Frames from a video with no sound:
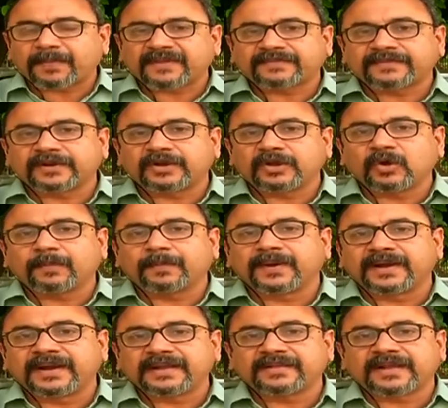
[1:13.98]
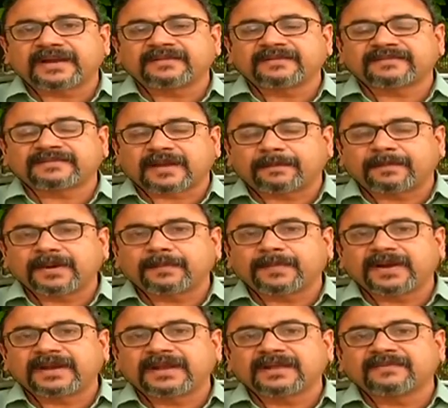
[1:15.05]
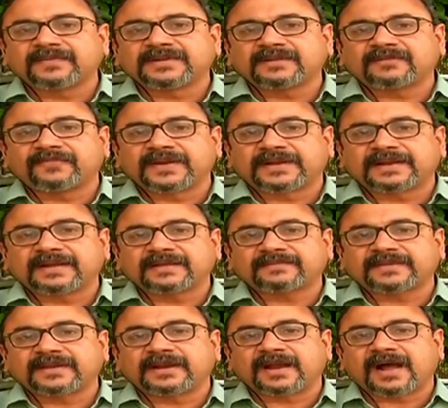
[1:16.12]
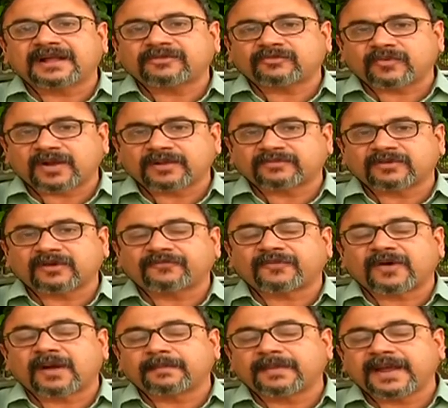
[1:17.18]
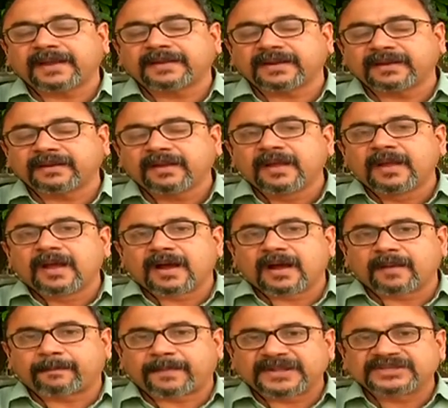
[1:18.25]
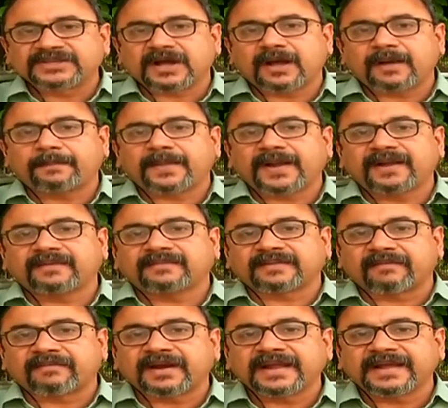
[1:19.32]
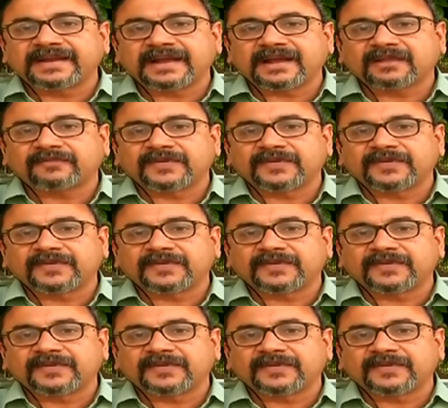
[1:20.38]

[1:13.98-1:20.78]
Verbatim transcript: residue burning, that is the stubble burning, which is witnessed in large swaths of farmland in Punjab and several areas,